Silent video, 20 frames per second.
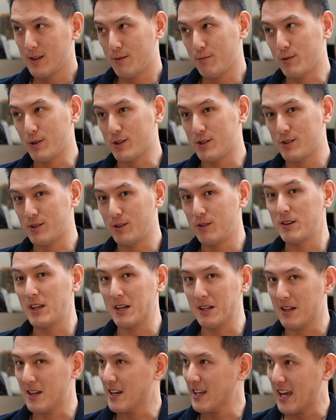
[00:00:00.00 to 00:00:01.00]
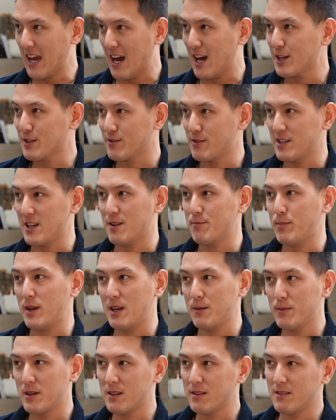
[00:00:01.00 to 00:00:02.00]
which you need a lot of cash for down
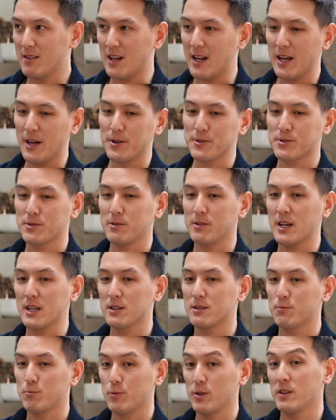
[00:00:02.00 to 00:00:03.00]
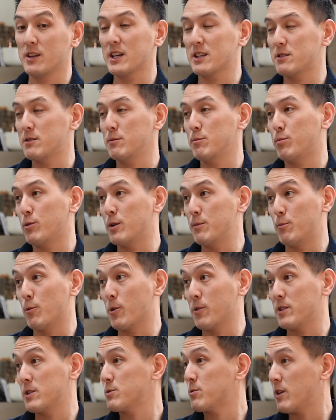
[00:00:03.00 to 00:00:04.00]
payment. I also like would like to put
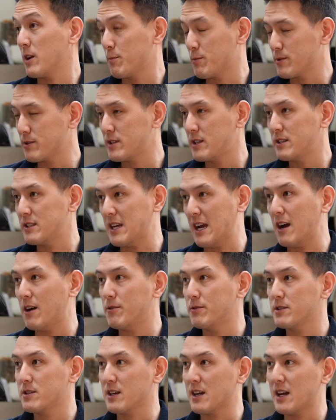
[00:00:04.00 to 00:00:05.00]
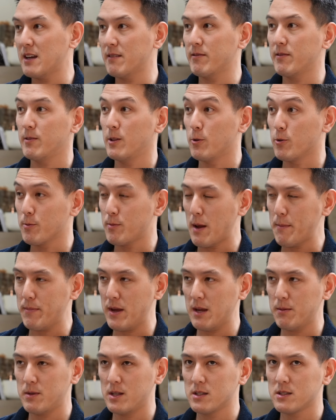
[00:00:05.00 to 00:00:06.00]
more than 20% down to mm-hmm. kind of mm-hmm. lower my
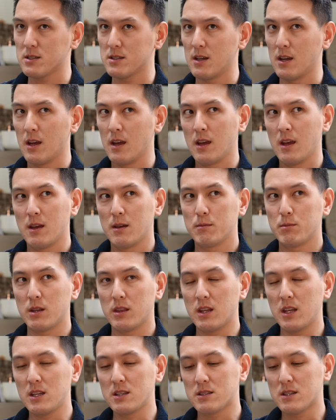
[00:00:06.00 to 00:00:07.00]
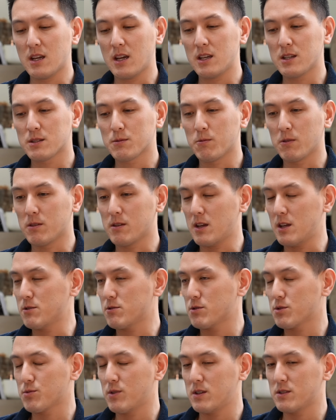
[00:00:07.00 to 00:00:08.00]
payments. But these days with the
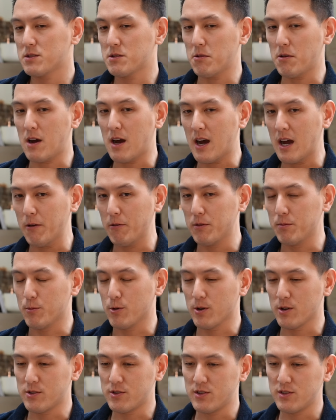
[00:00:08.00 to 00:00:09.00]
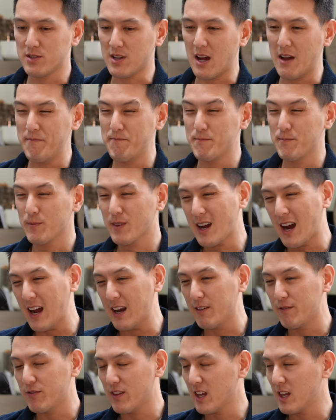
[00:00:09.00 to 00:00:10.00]
interest rates so high with mortgages, I'm
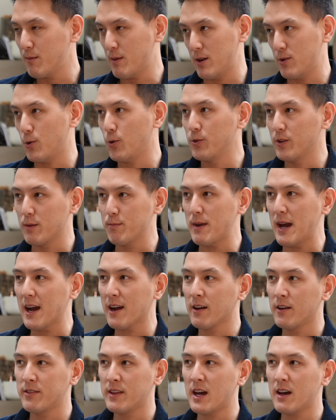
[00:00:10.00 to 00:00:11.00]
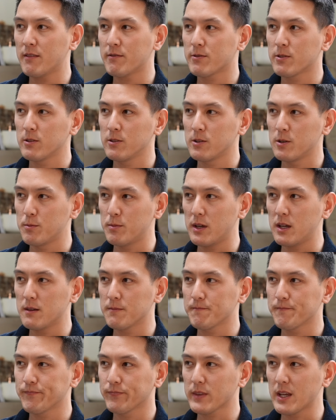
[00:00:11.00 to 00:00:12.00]
kind of thinking about holding back on that for a little
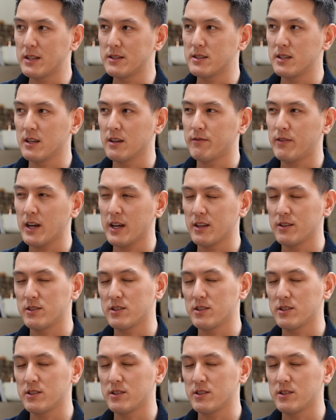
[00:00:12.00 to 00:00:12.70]
bit and seeing if I can